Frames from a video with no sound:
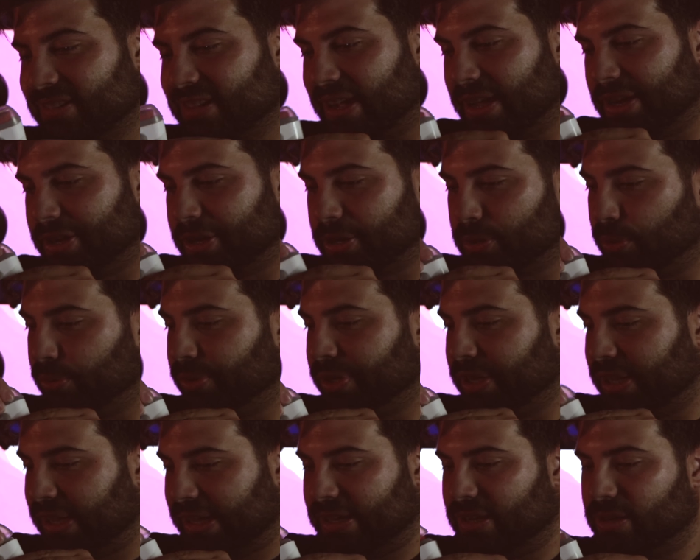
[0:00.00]
guy in the
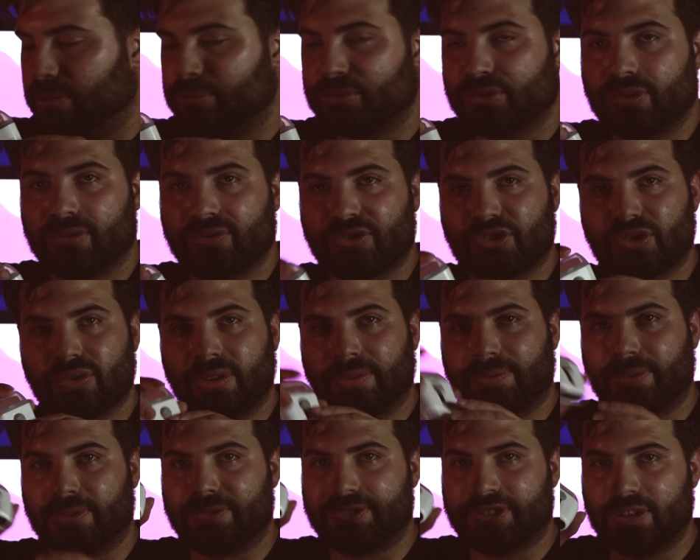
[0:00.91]
corner here, and I'm not sure
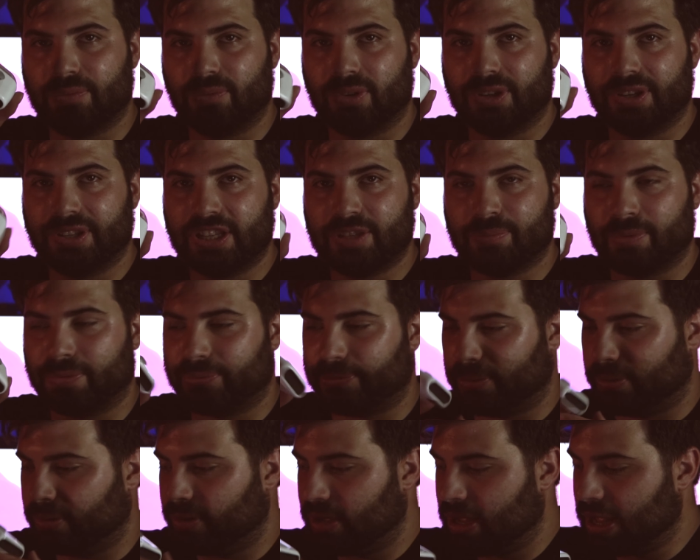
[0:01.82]
if you've seen one of these
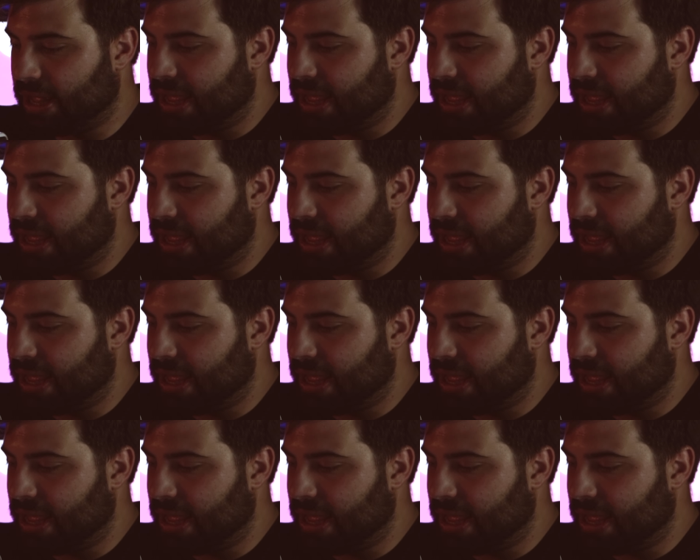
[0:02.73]
before,